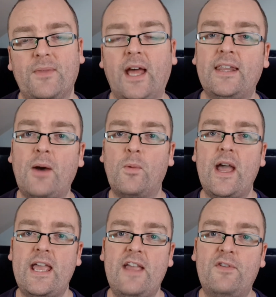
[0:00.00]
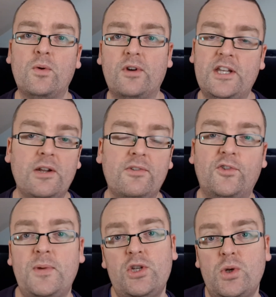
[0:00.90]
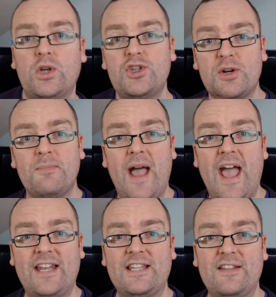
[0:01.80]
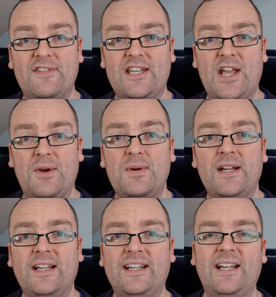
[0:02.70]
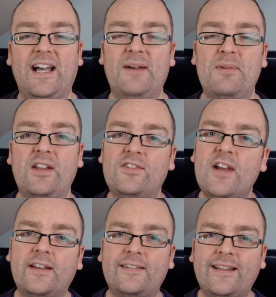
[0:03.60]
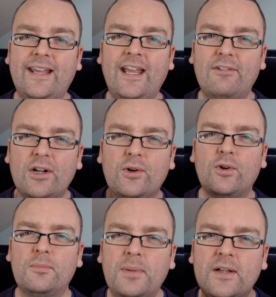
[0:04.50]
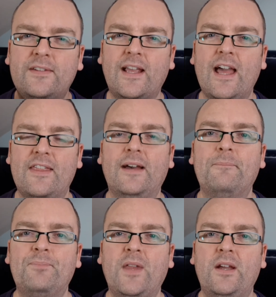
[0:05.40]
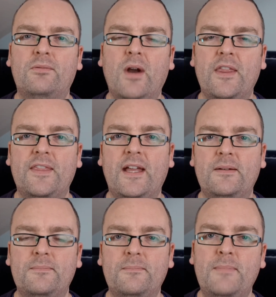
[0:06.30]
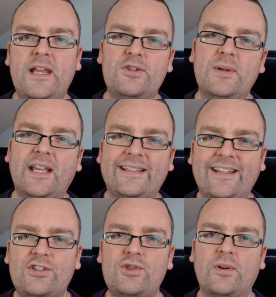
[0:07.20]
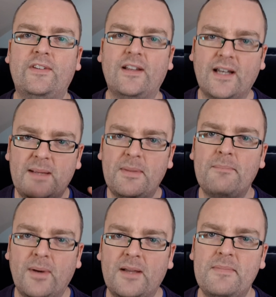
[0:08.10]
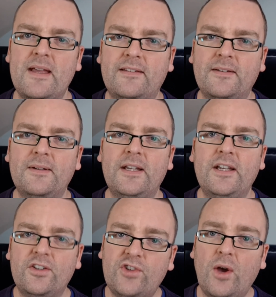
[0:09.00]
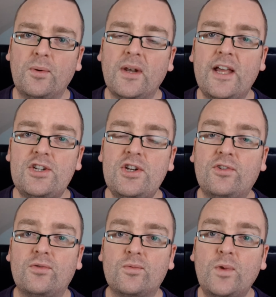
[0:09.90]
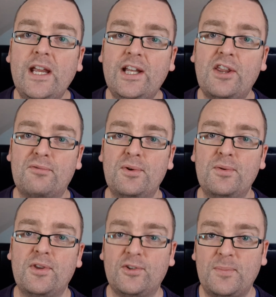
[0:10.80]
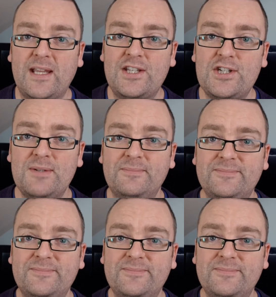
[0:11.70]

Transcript: And that way, if you already know the speech, you can jump ahead in the video. But it's nice to hear it all put together rather than me doing it disjointedly bit by bit. So let's just read through the speech.